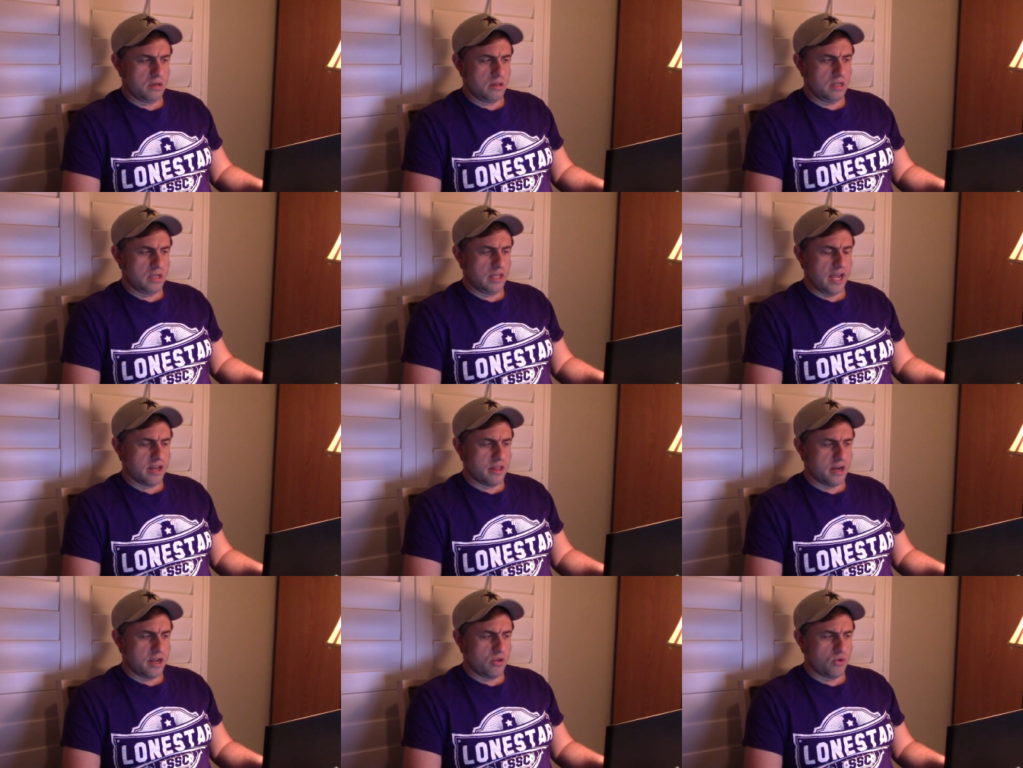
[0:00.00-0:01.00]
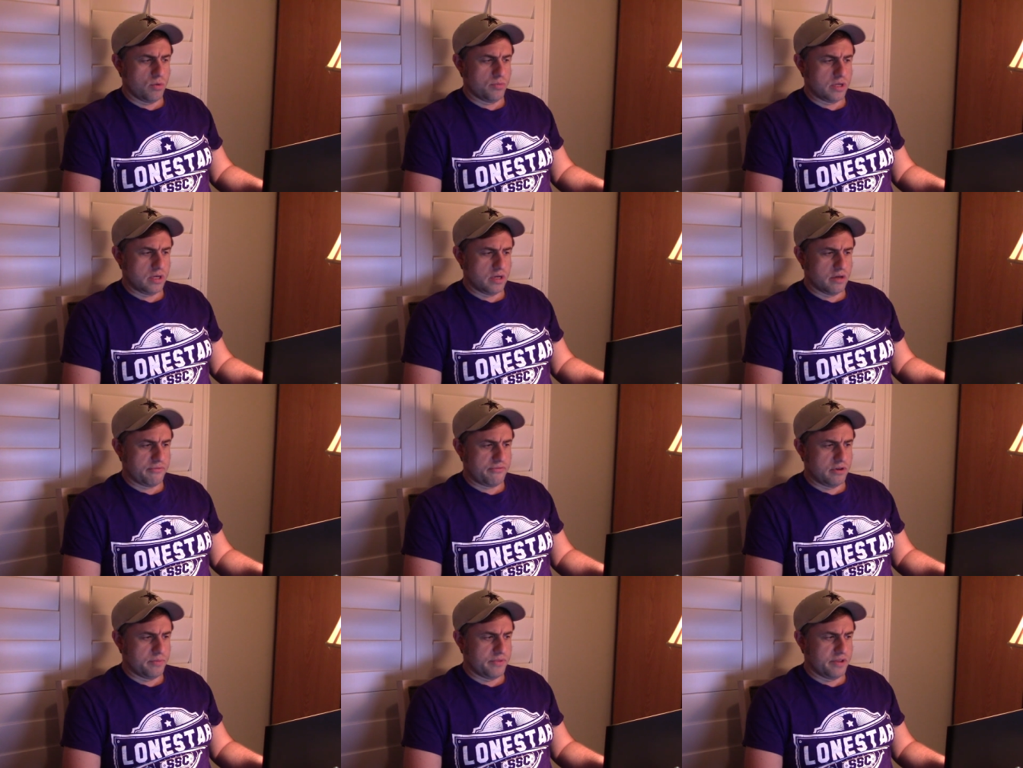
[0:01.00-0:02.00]
little later than I normally
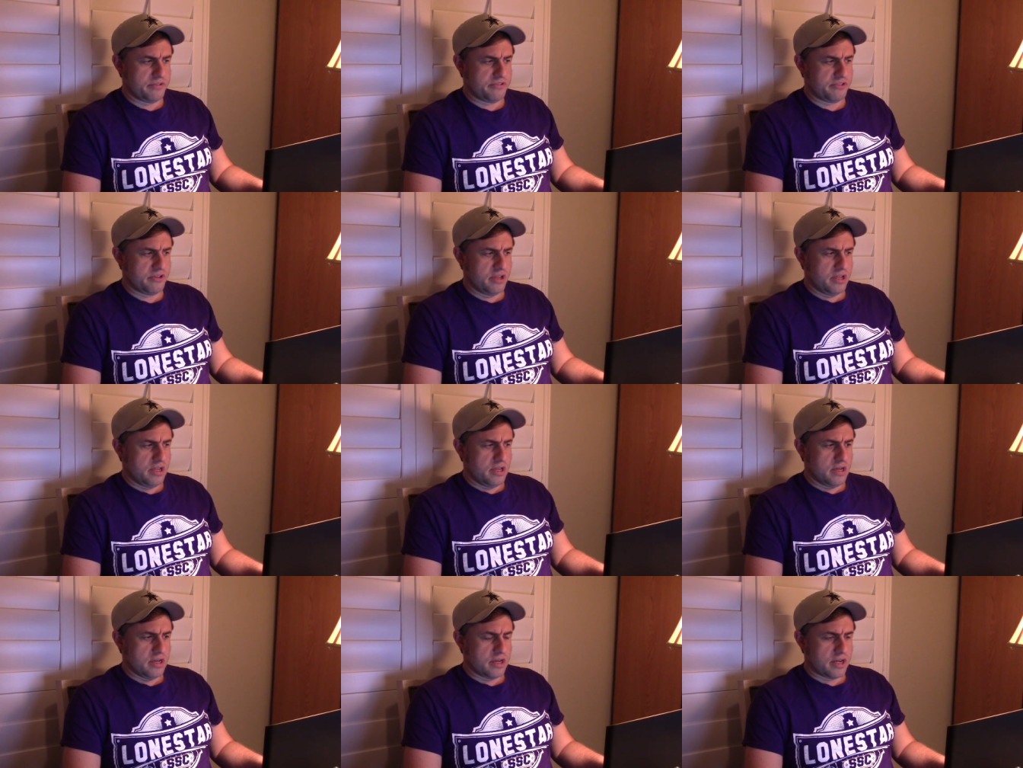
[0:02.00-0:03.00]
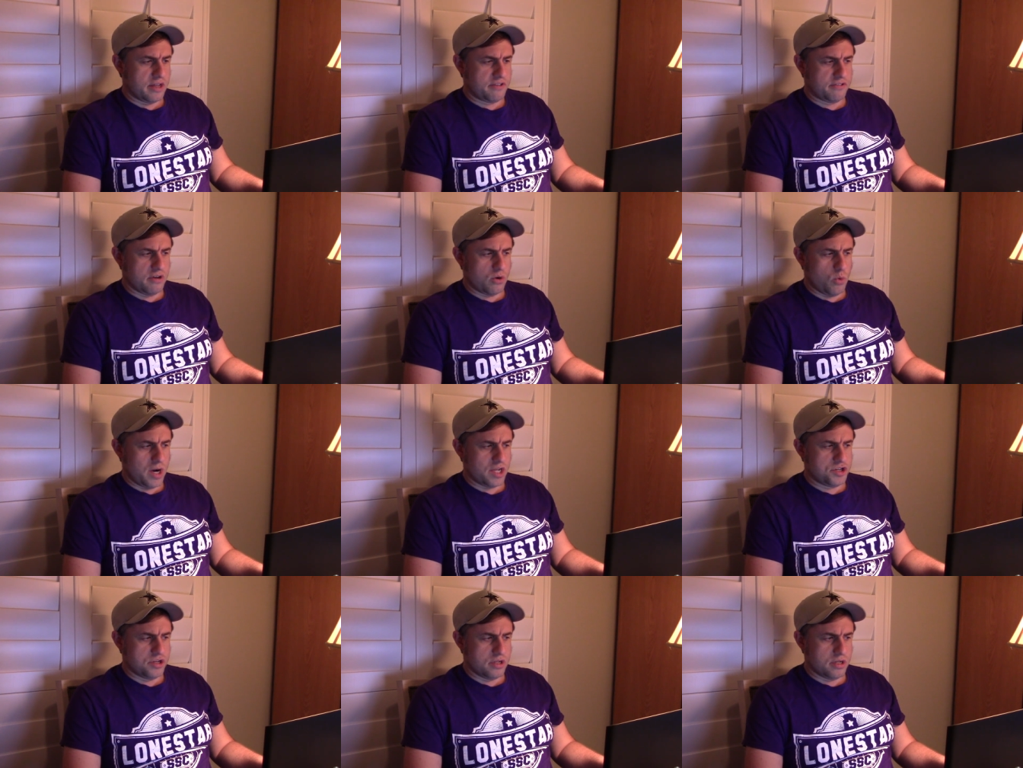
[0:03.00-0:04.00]
film this. I got stuck
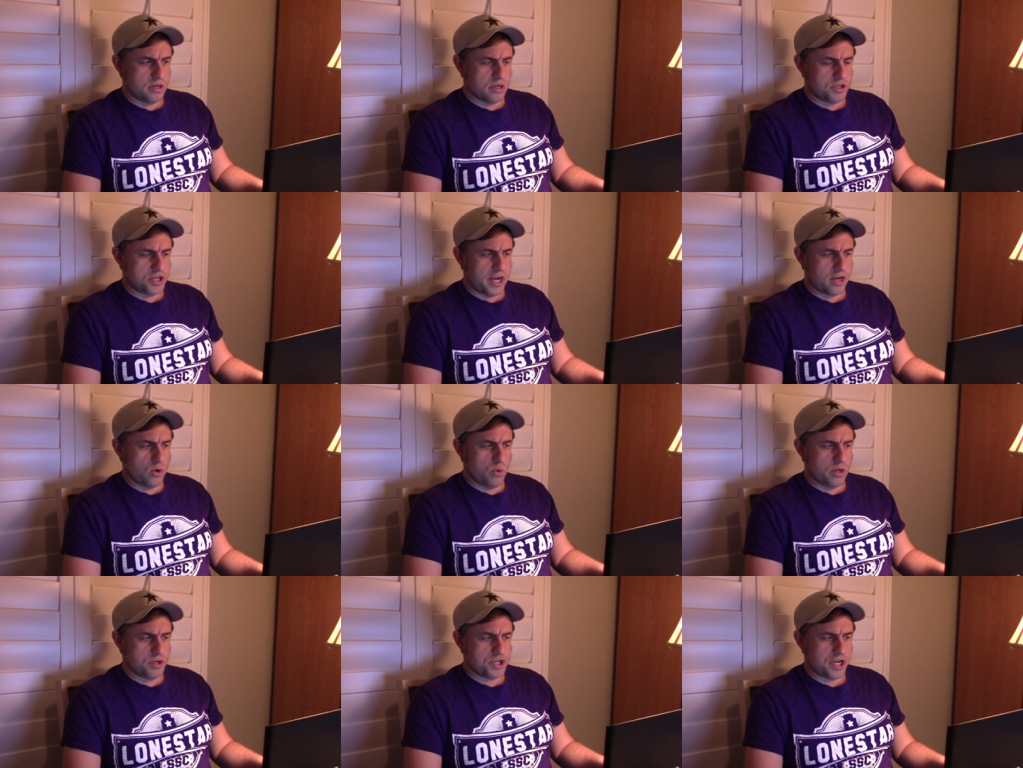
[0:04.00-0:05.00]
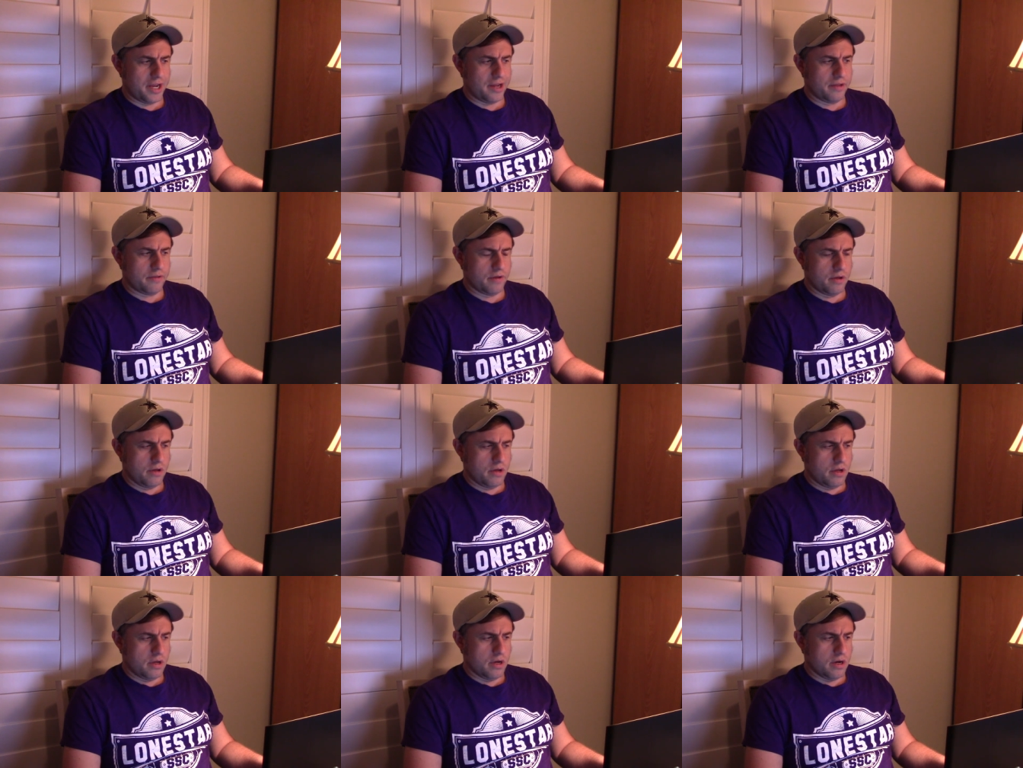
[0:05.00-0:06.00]
watching Django Unchained.
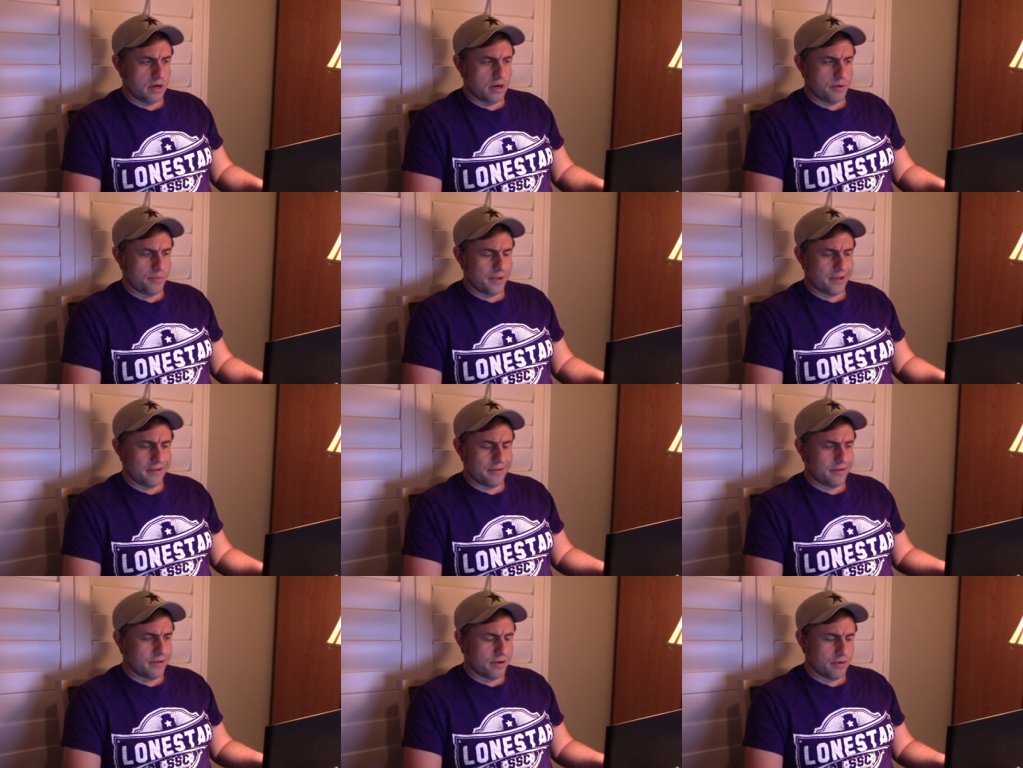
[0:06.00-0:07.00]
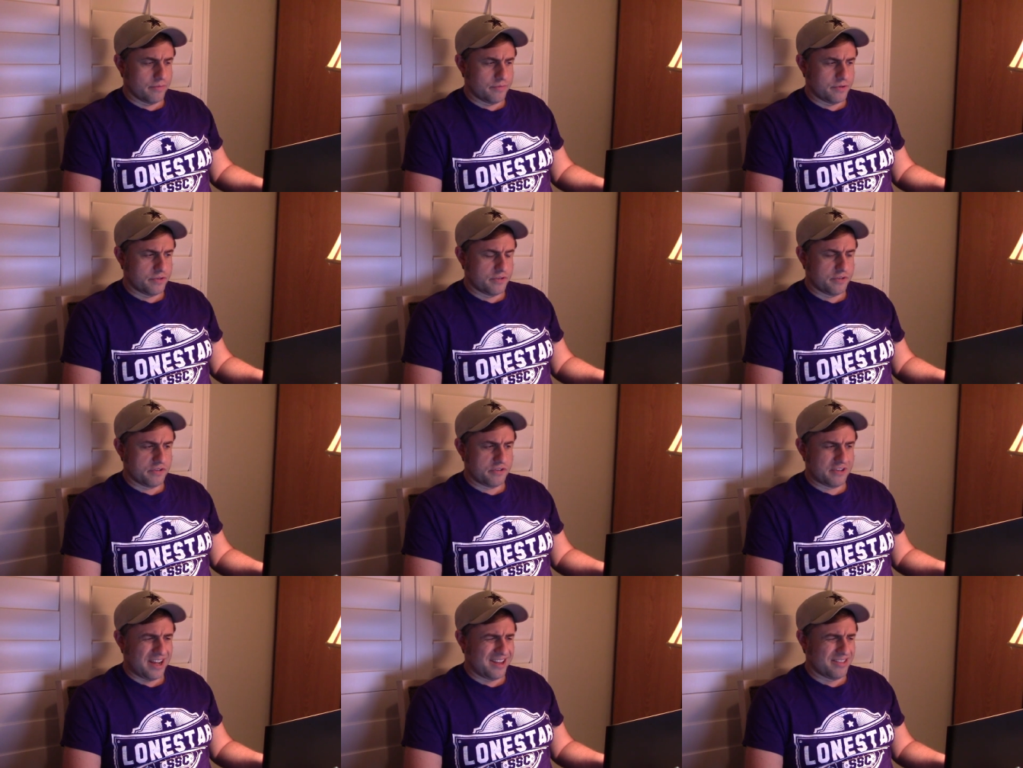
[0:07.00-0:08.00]
And, you know, just as a
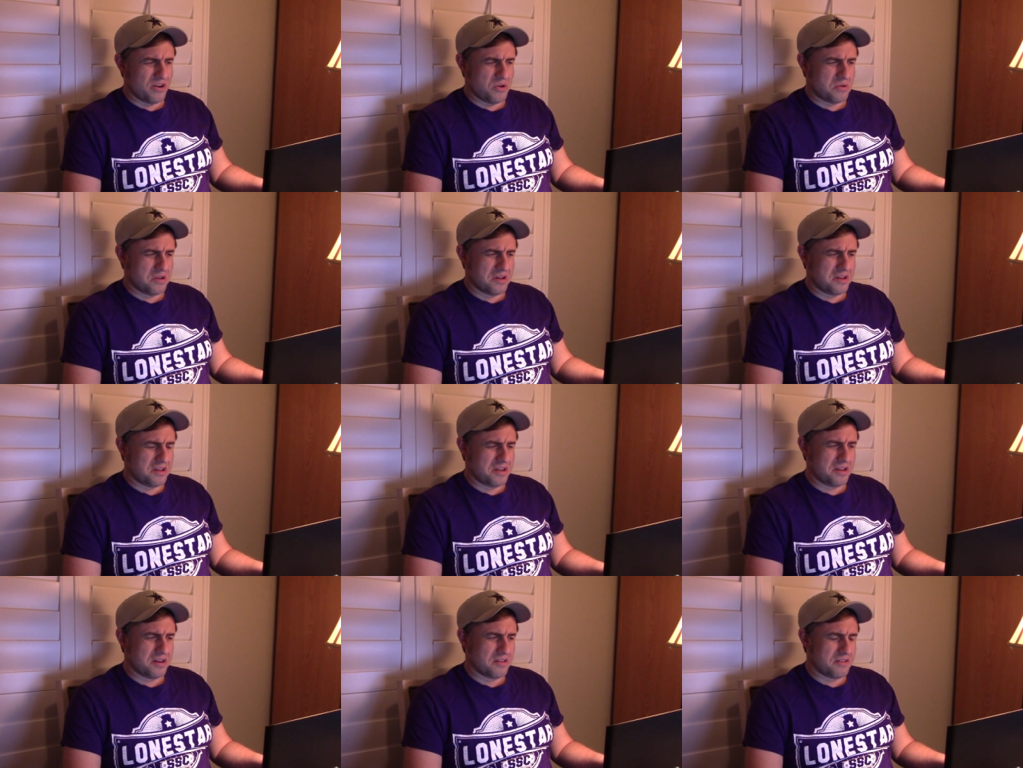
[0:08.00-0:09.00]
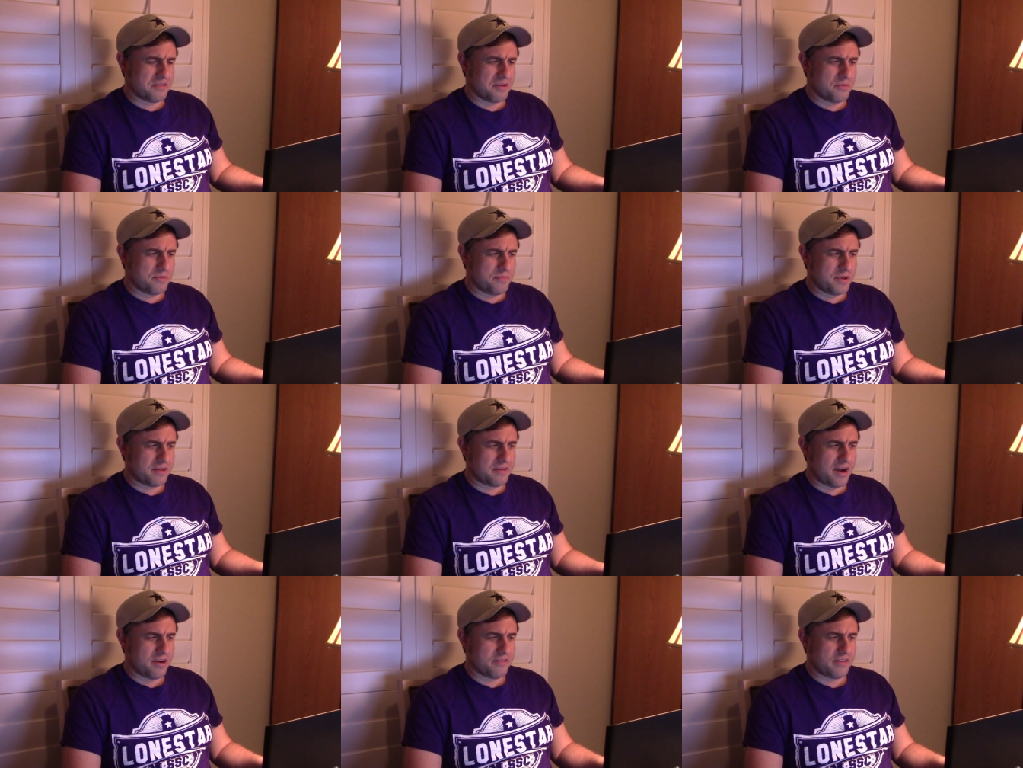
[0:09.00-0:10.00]
side note, you know, listen, I'm a big
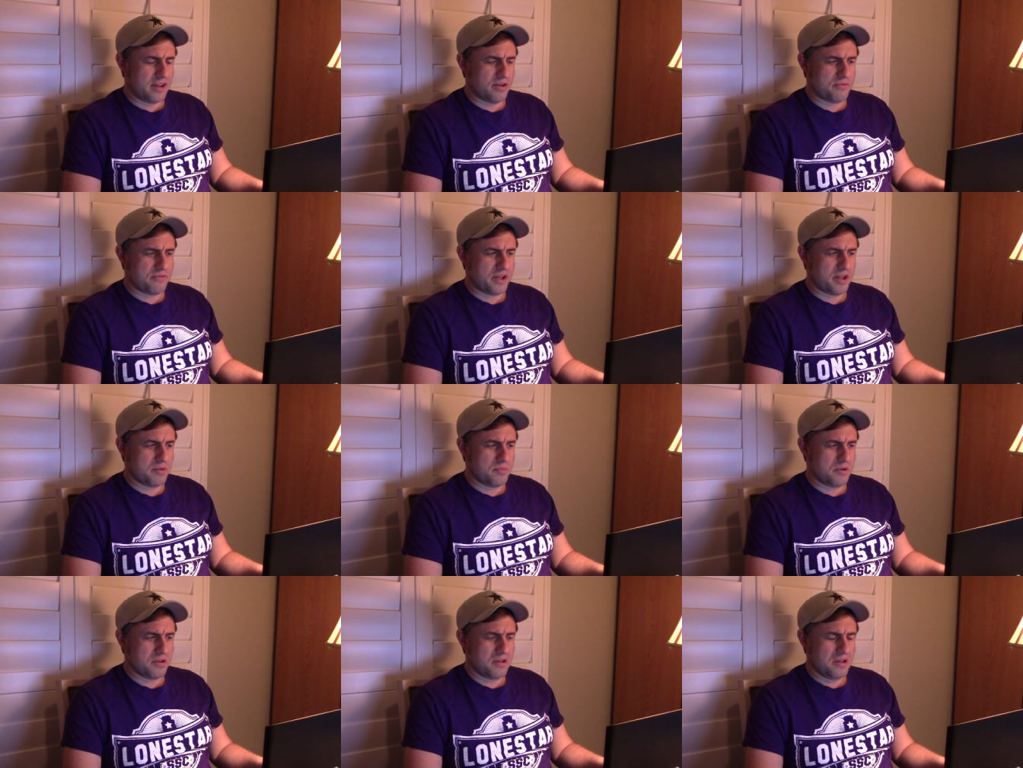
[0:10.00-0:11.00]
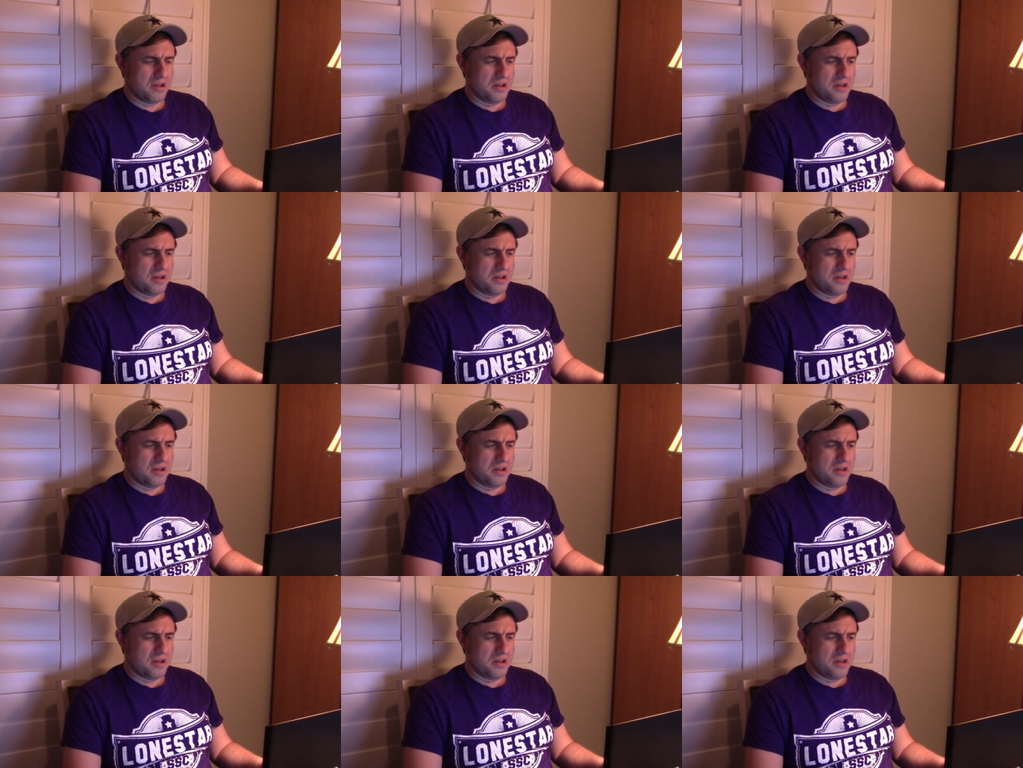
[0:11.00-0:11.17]
Tarantino fan, but